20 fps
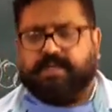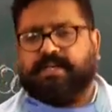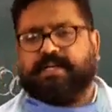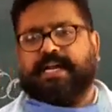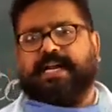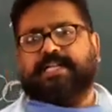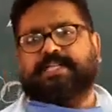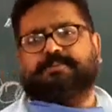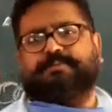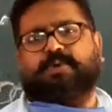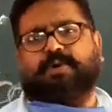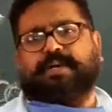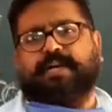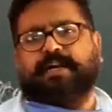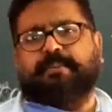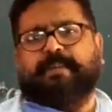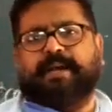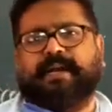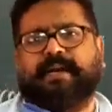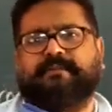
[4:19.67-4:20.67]

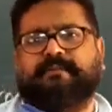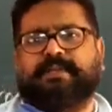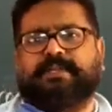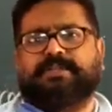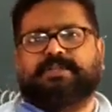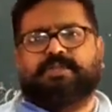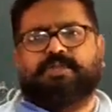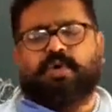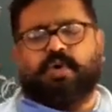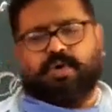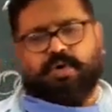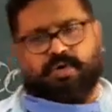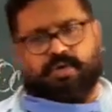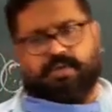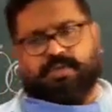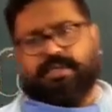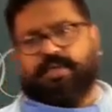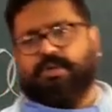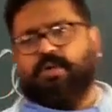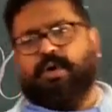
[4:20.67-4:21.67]
Transported by rivers?
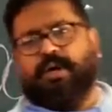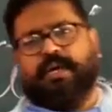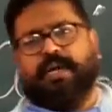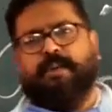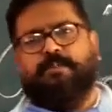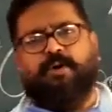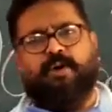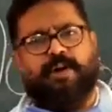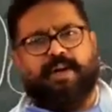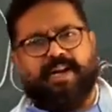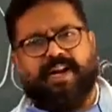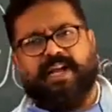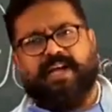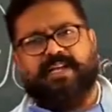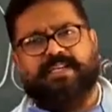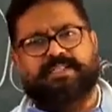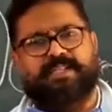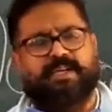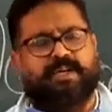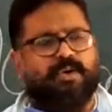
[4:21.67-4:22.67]
No, they don't come on
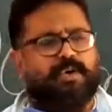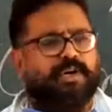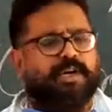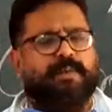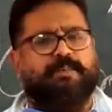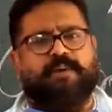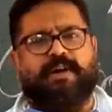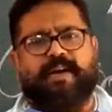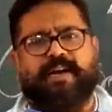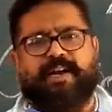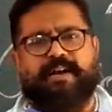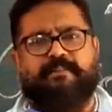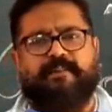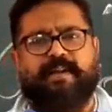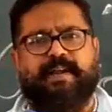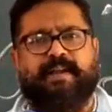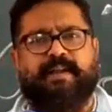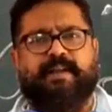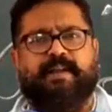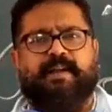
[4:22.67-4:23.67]
trucks, they don't come on
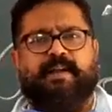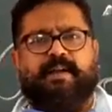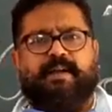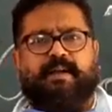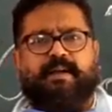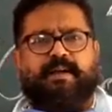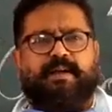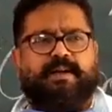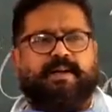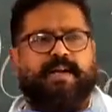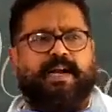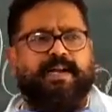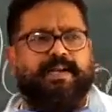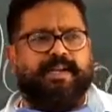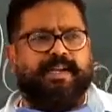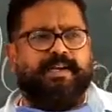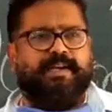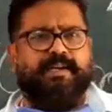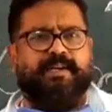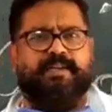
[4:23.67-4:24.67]
railway
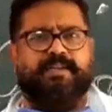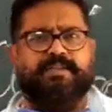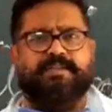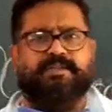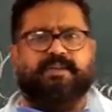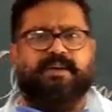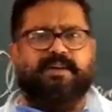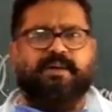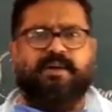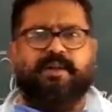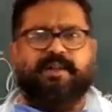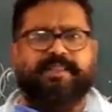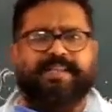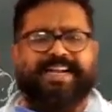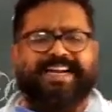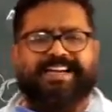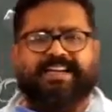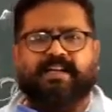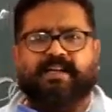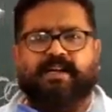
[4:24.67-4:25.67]
containers or all
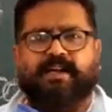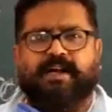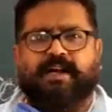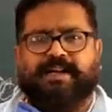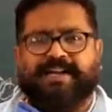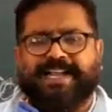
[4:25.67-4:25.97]
that.